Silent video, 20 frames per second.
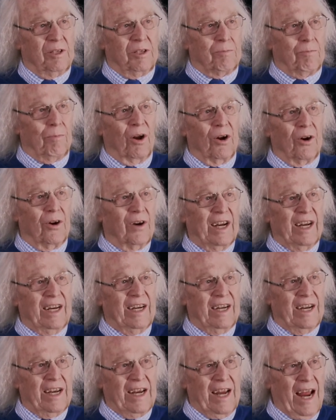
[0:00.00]
blurring
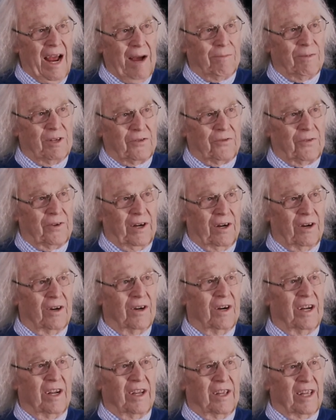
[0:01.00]
in the atmosphere,
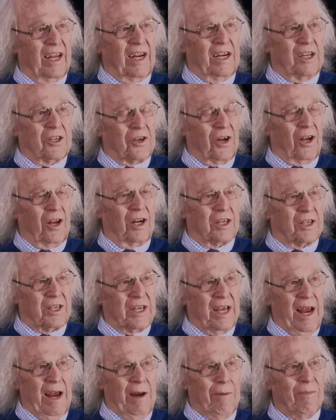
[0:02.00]
then it's all the
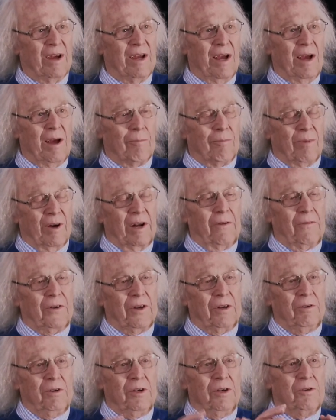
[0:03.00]
same. But if
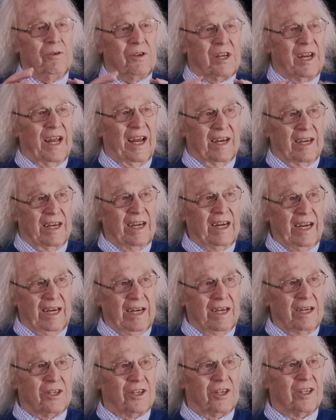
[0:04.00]
you use
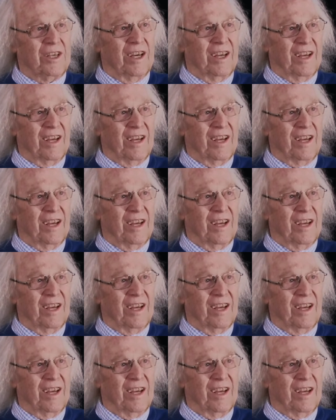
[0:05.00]
techniques